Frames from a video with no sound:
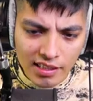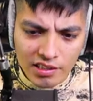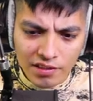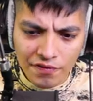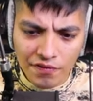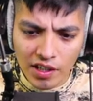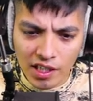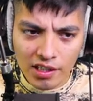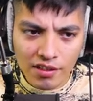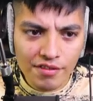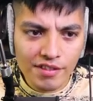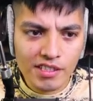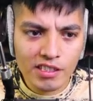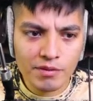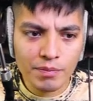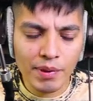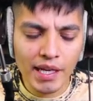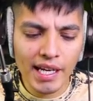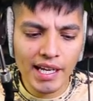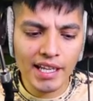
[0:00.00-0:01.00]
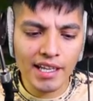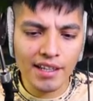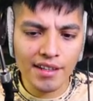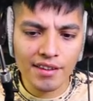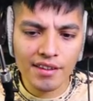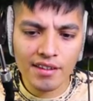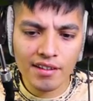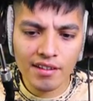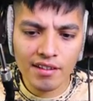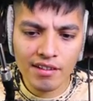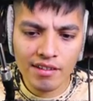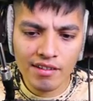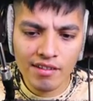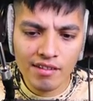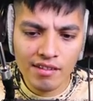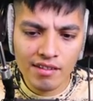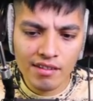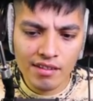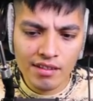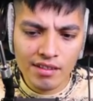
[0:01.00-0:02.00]
Okay, let's follow this
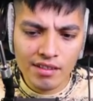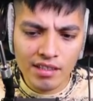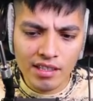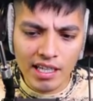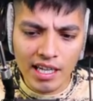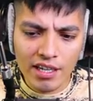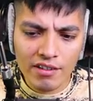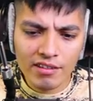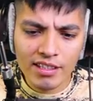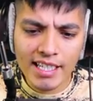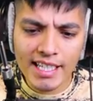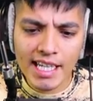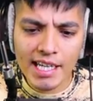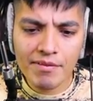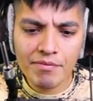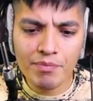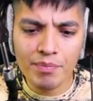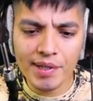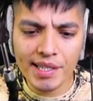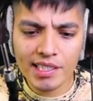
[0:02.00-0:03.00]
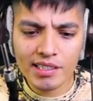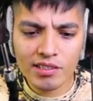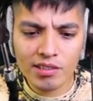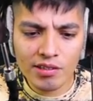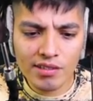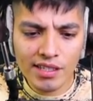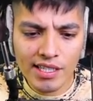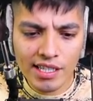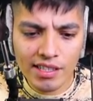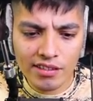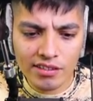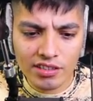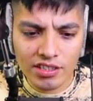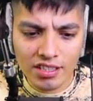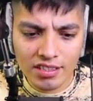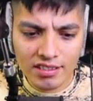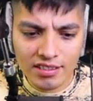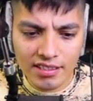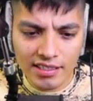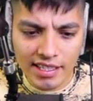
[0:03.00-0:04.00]
path. I don't think I've been through here
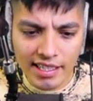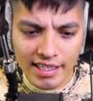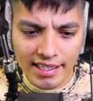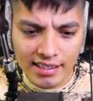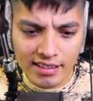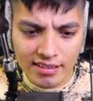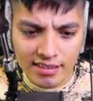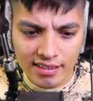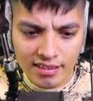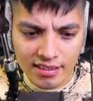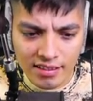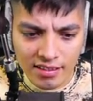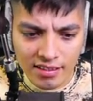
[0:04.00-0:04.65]
just yet.